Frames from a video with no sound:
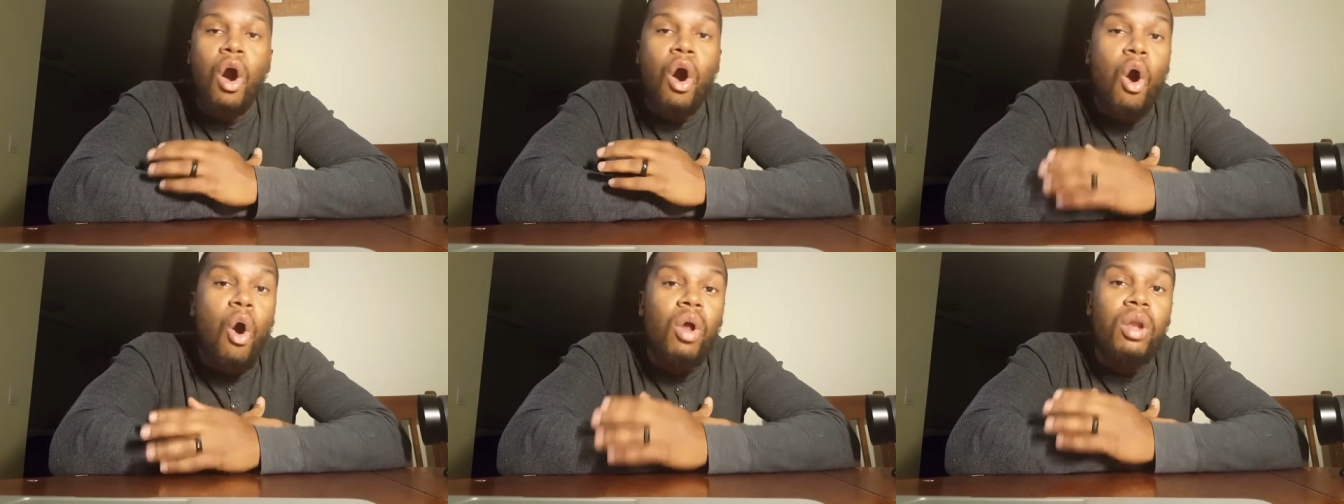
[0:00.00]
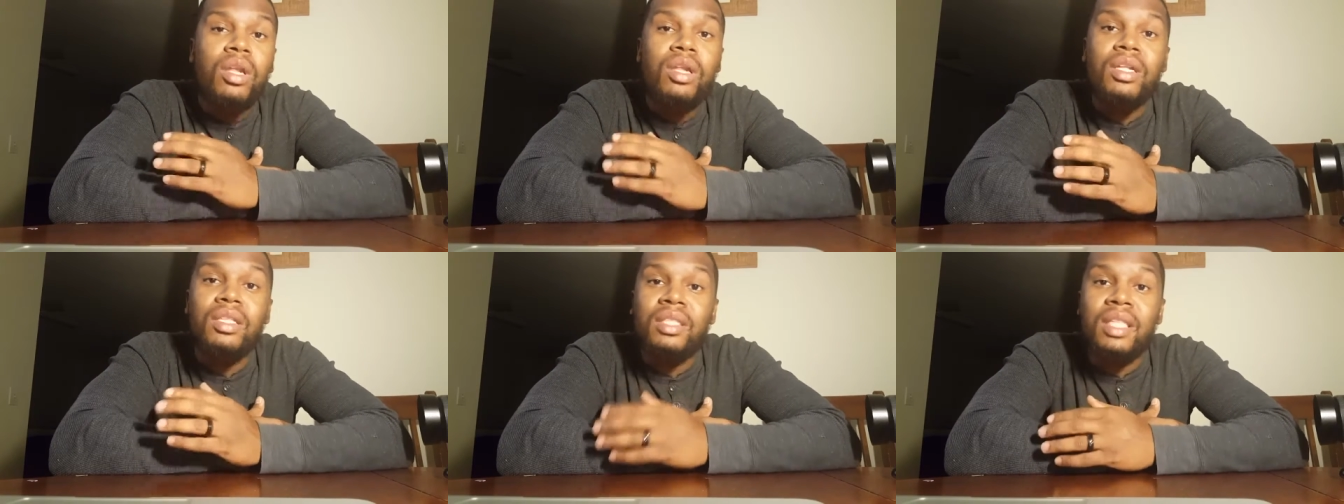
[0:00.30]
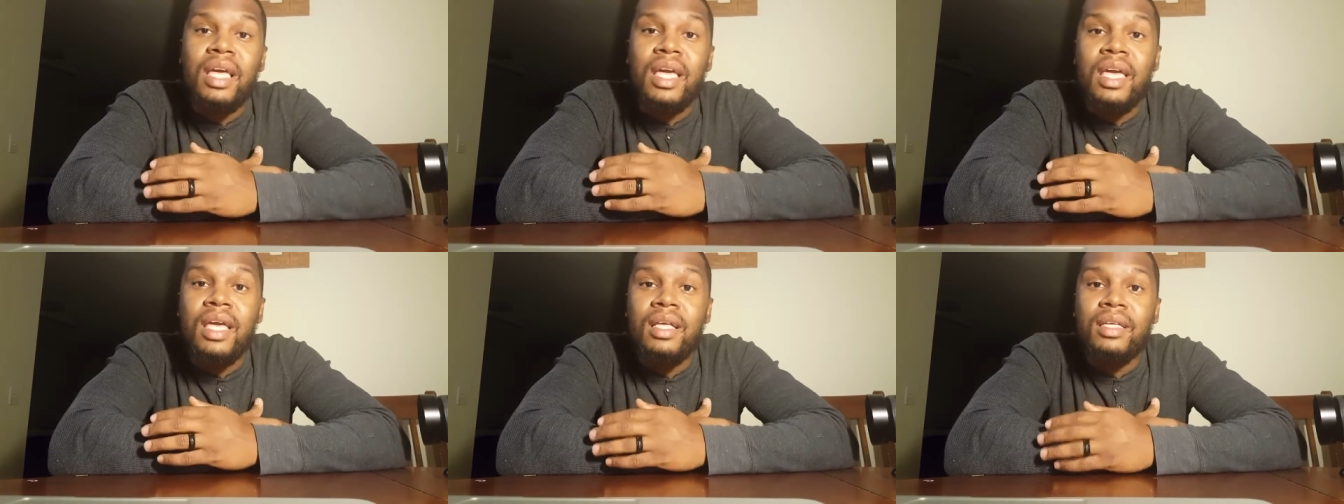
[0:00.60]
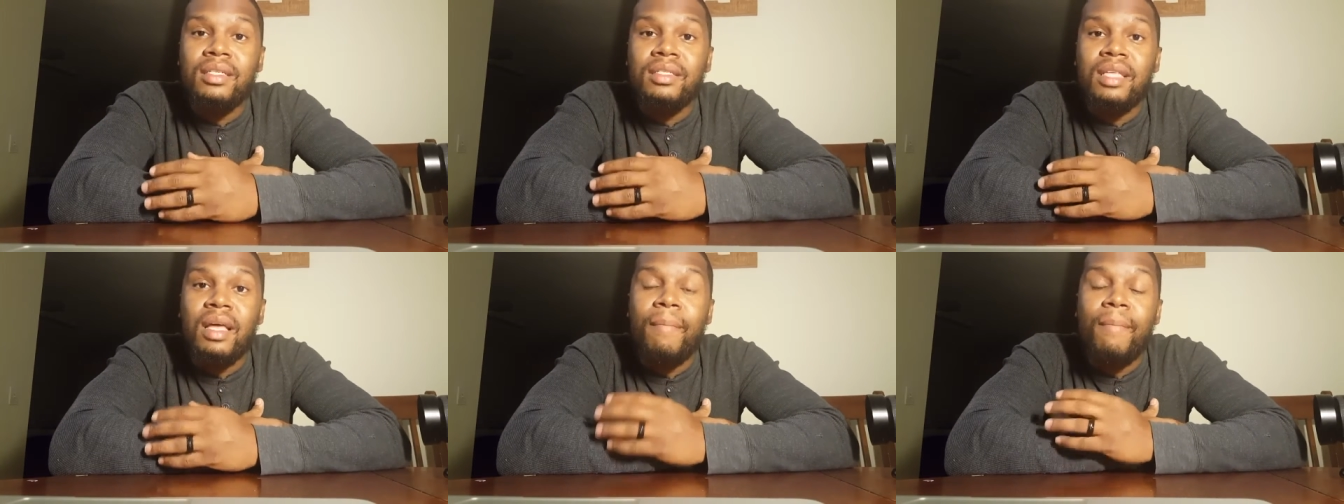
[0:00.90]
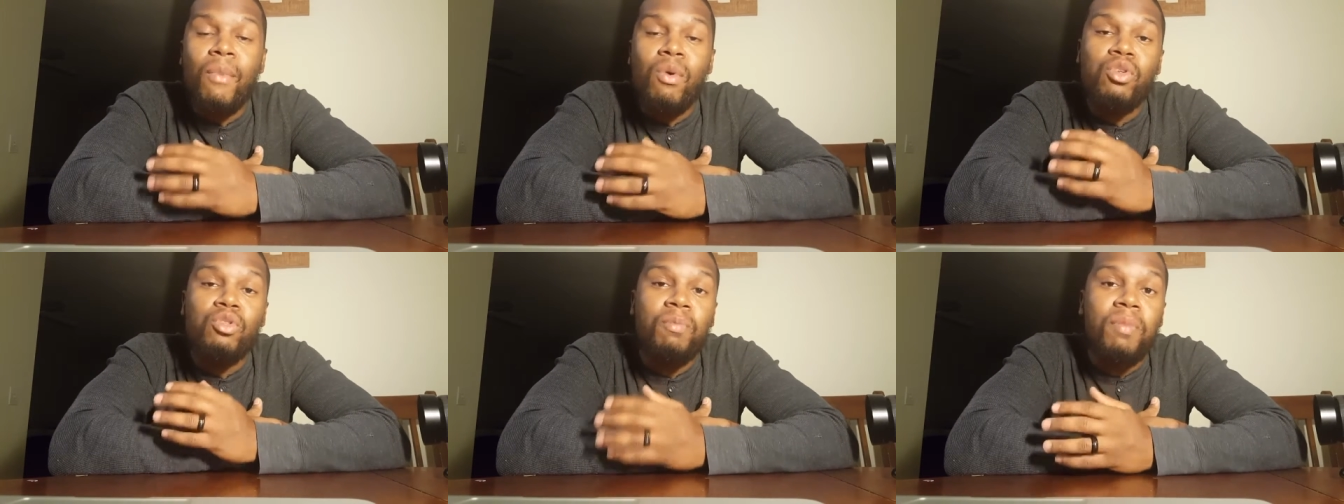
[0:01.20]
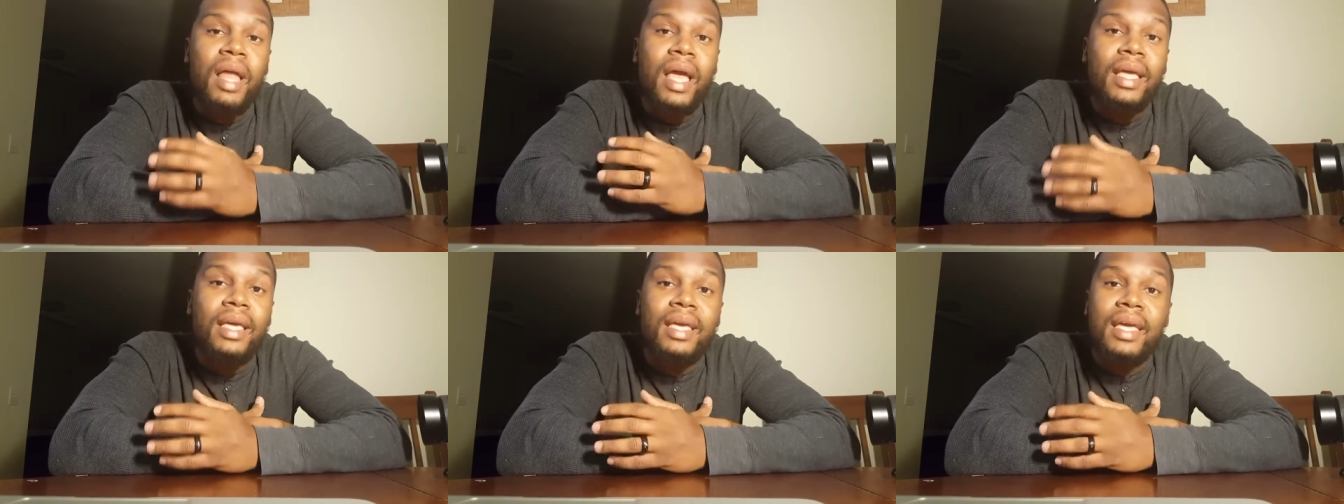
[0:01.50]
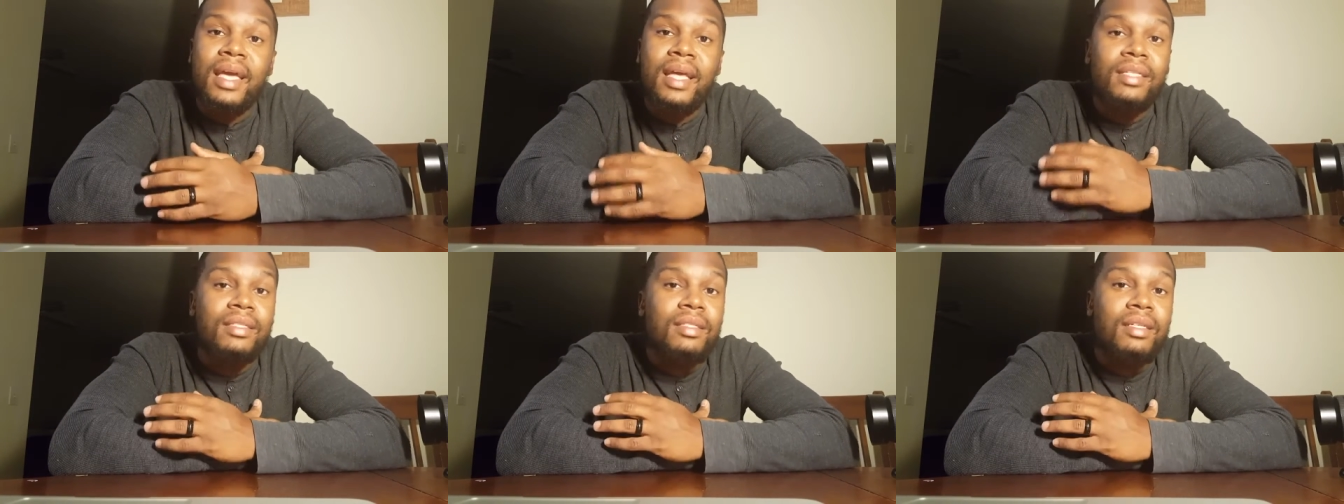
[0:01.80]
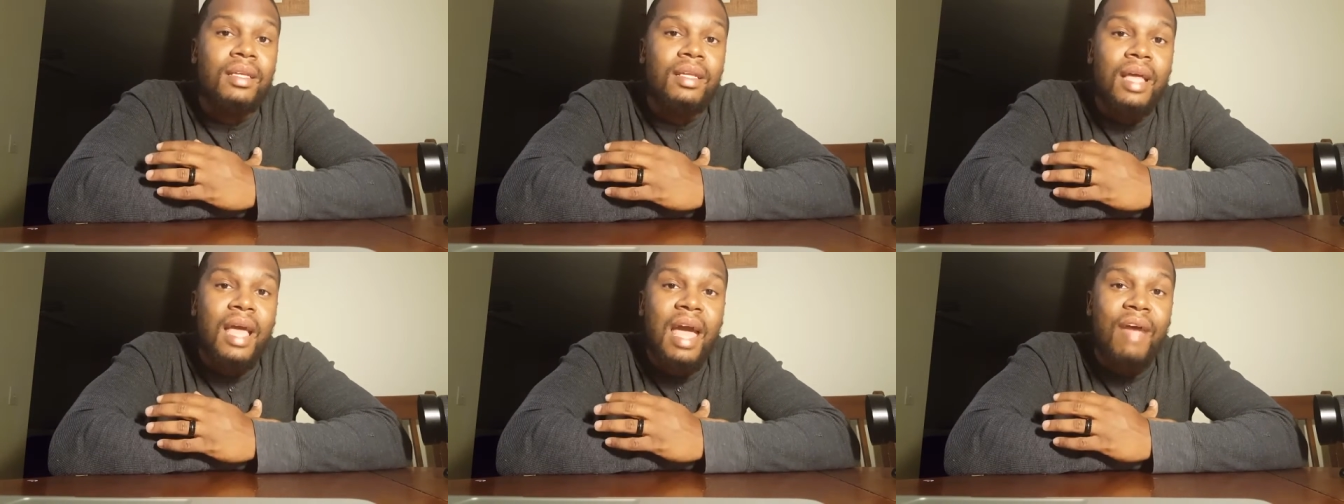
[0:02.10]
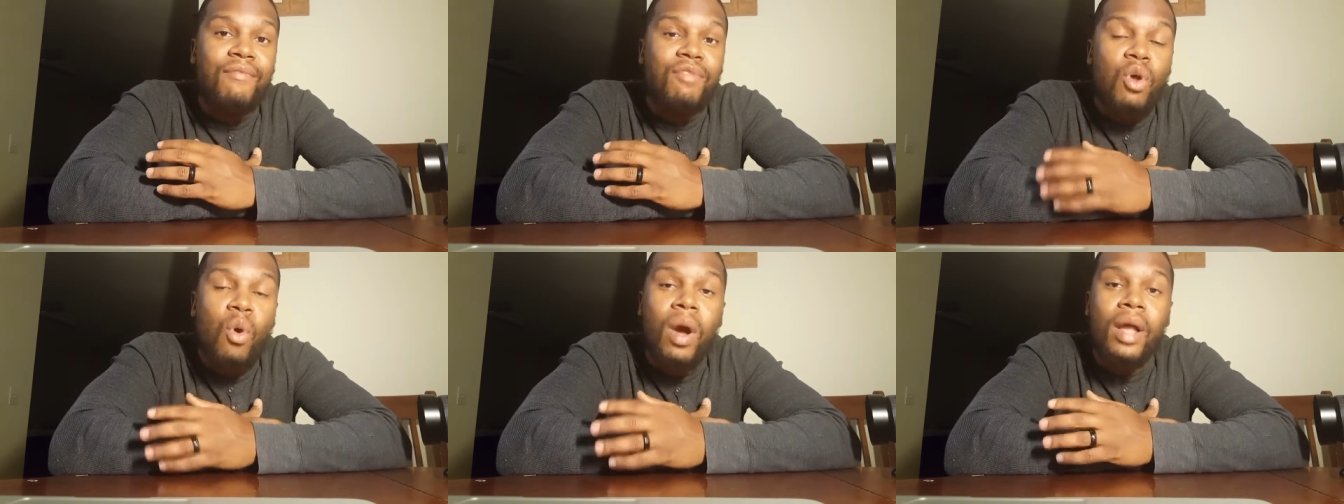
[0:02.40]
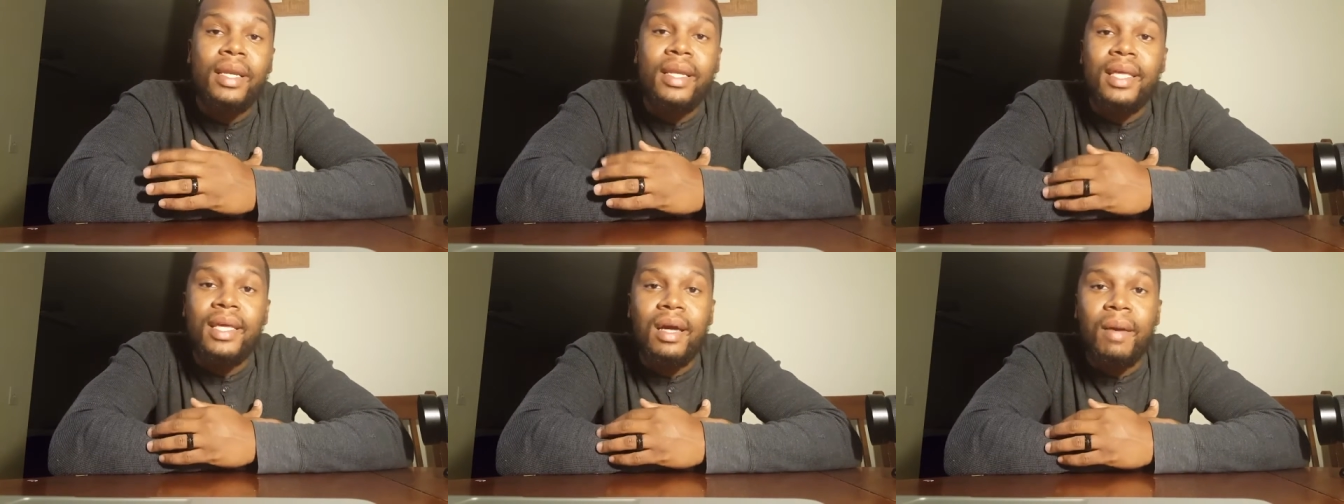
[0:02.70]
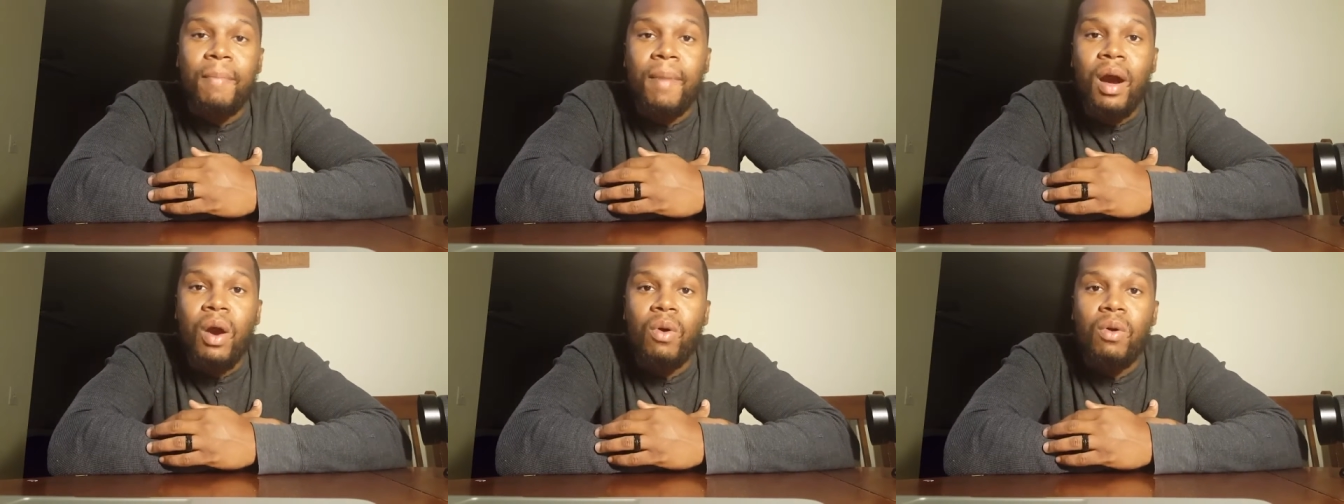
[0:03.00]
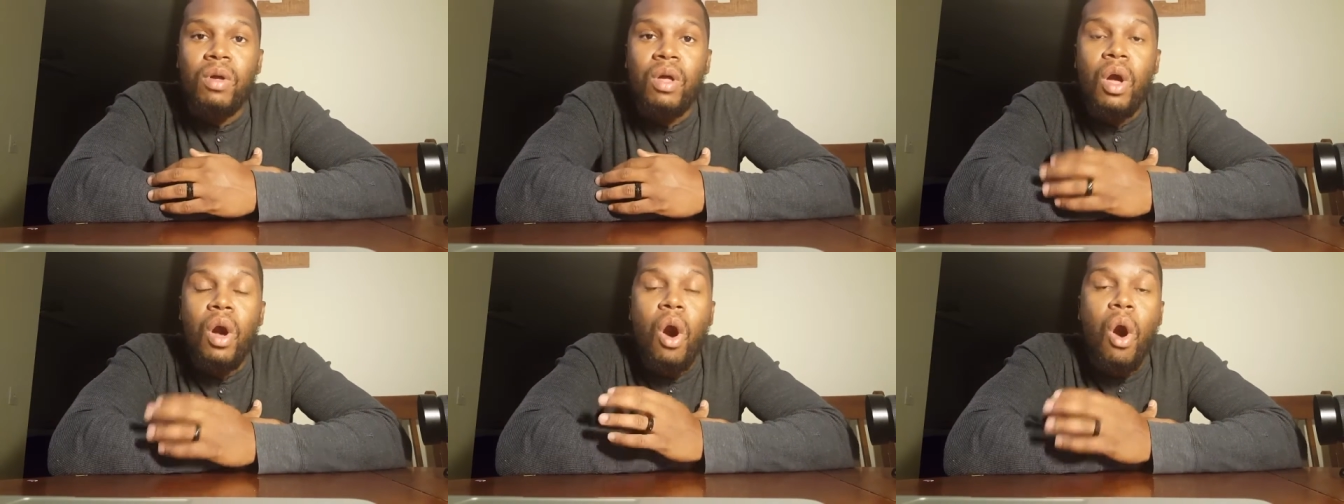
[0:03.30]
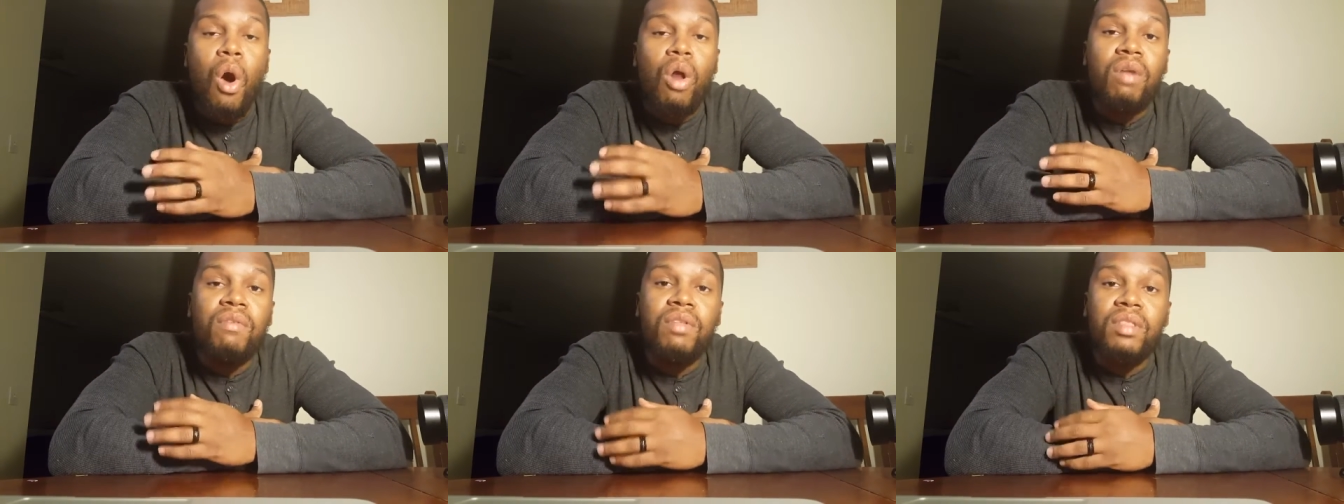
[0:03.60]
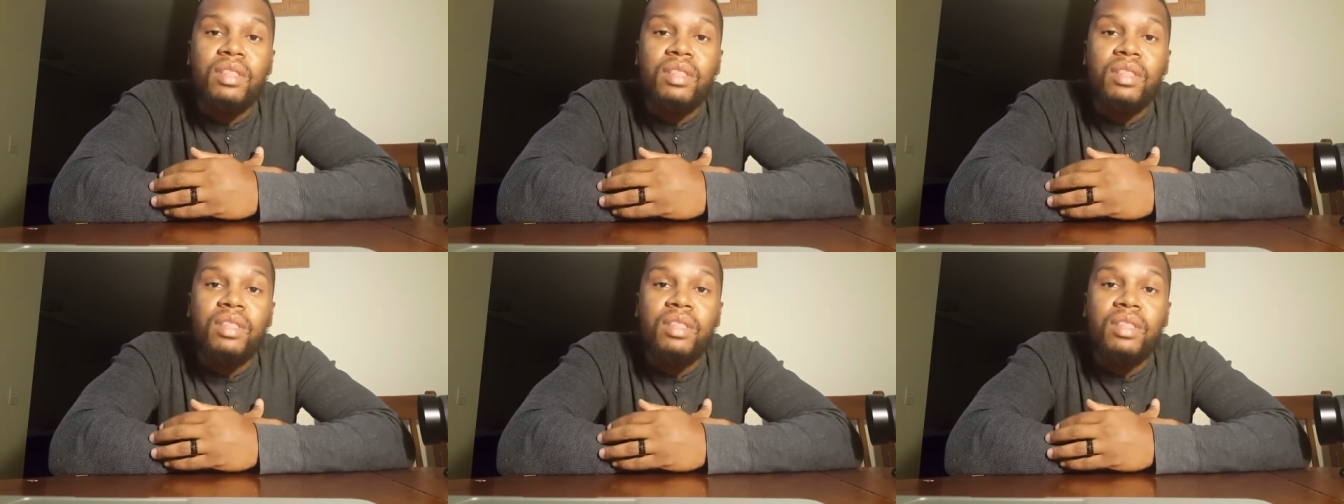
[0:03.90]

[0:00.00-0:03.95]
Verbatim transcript: all of the things that most black kids have no idea about. All